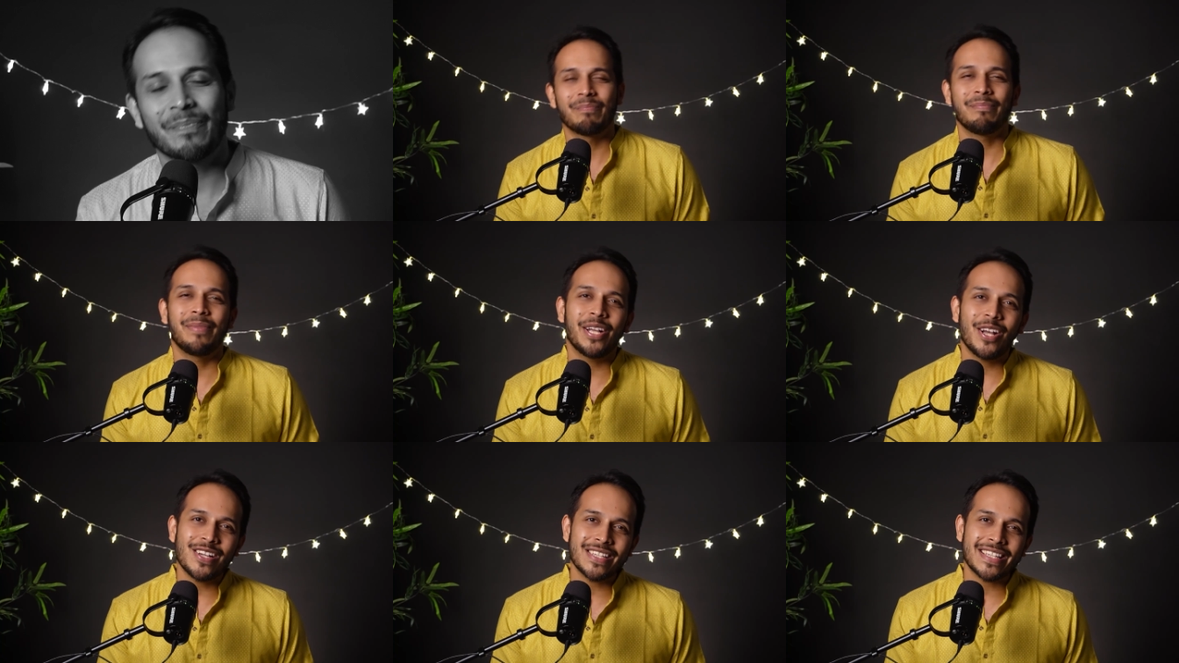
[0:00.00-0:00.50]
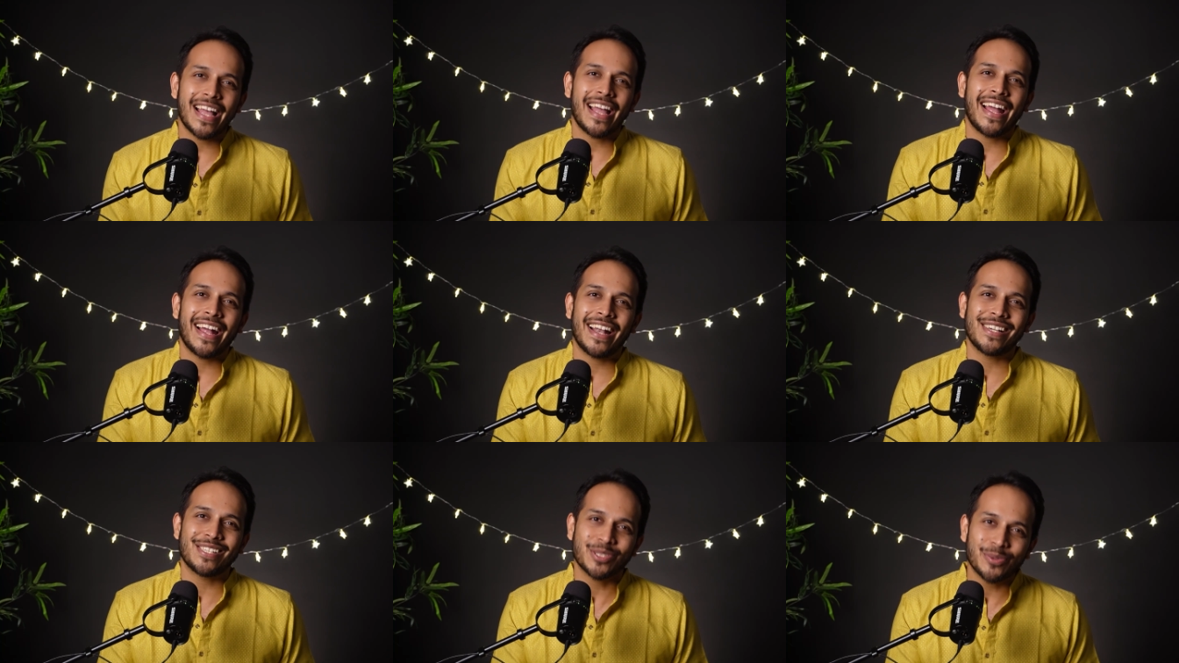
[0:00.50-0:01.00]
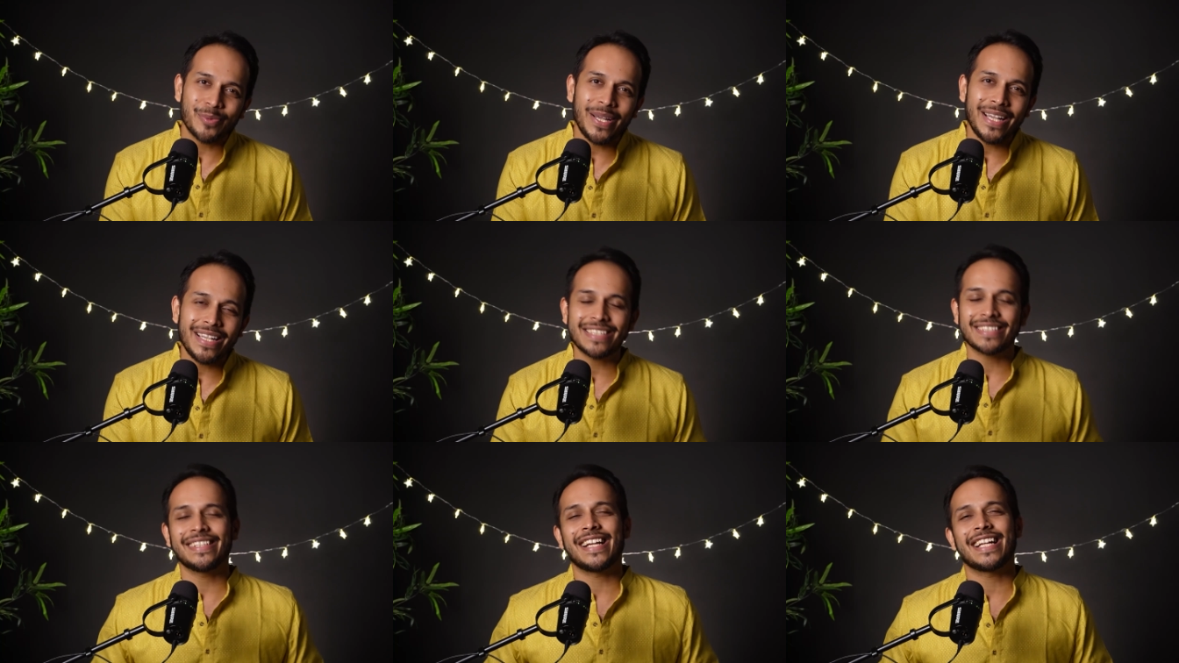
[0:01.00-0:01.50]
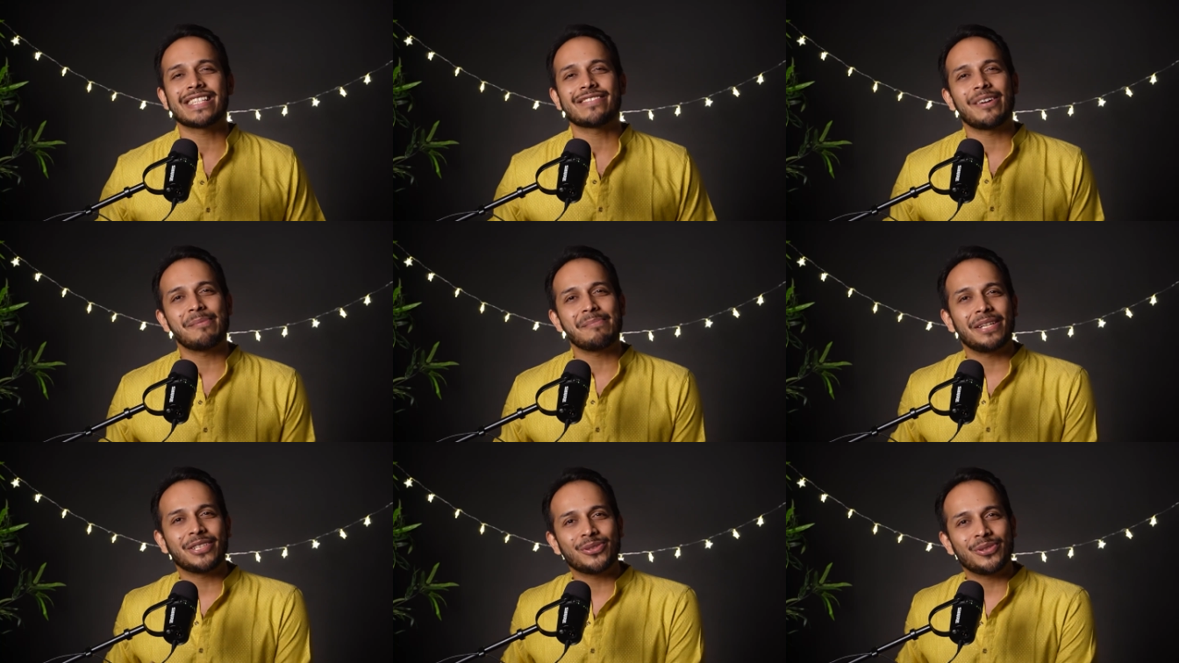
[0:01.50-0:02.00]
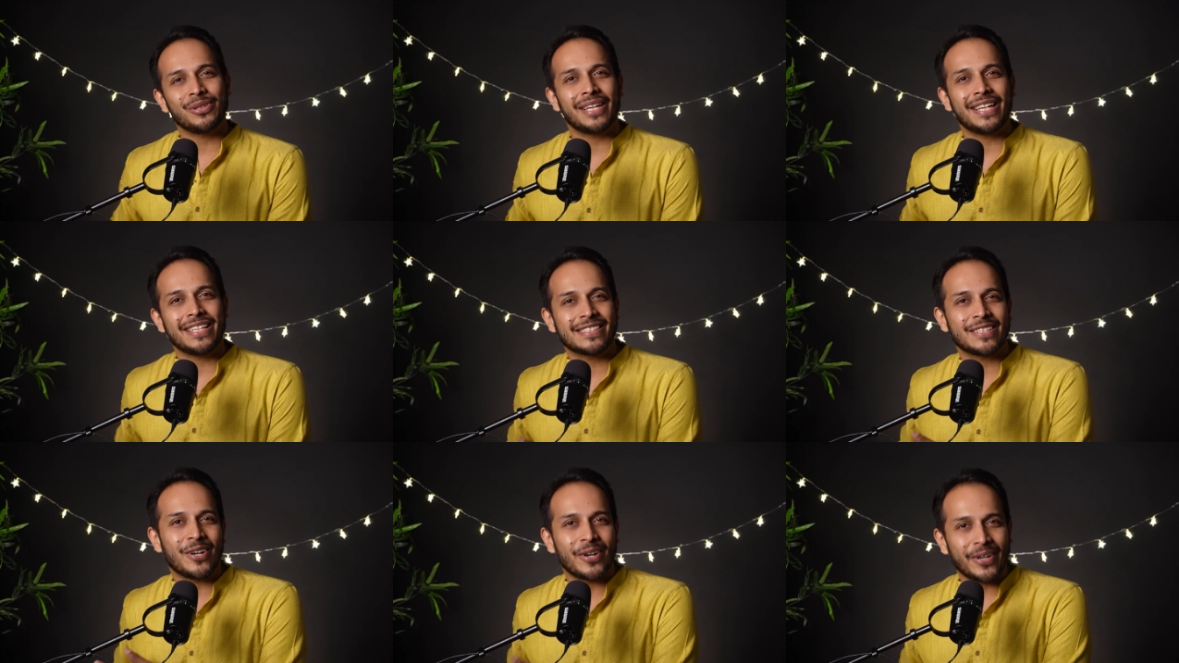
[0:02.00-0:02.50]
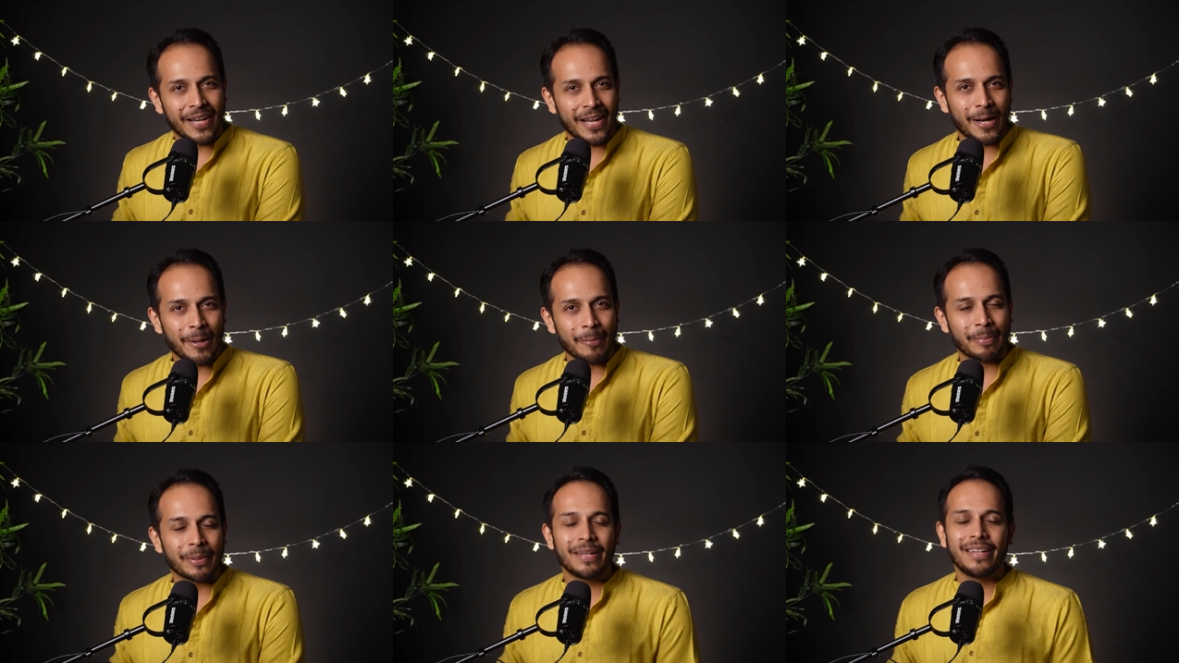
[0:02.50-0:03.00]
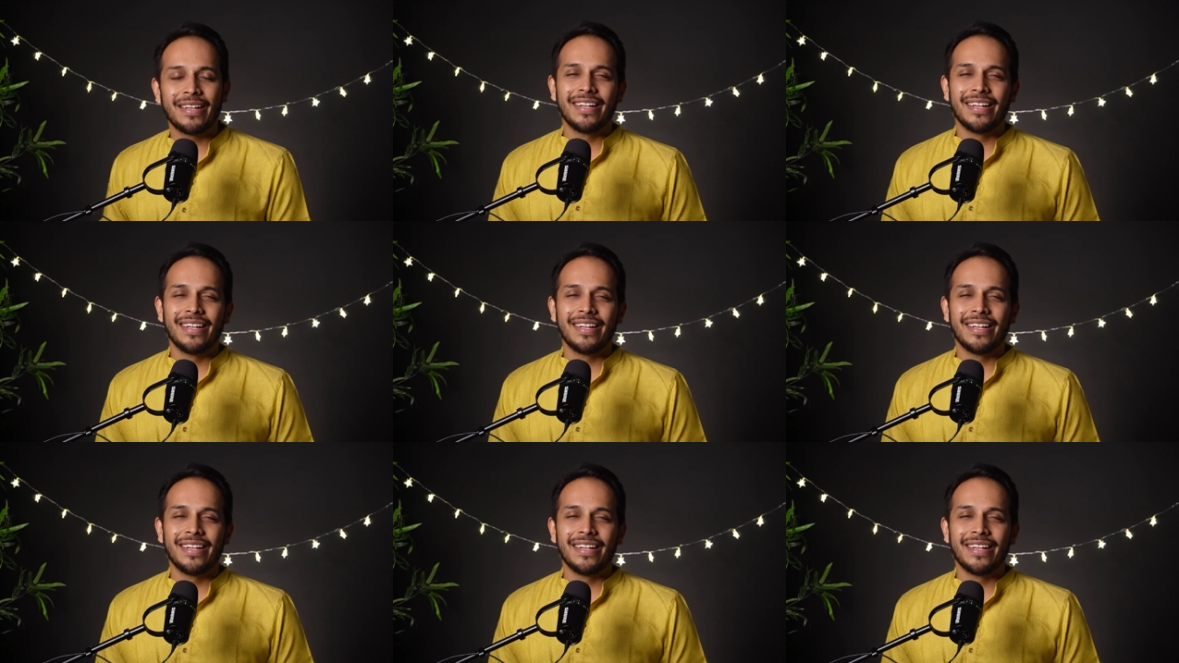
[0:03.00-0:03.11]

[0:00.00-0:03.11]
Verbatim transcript: Because I had sweets, that's why my sugar has gone up.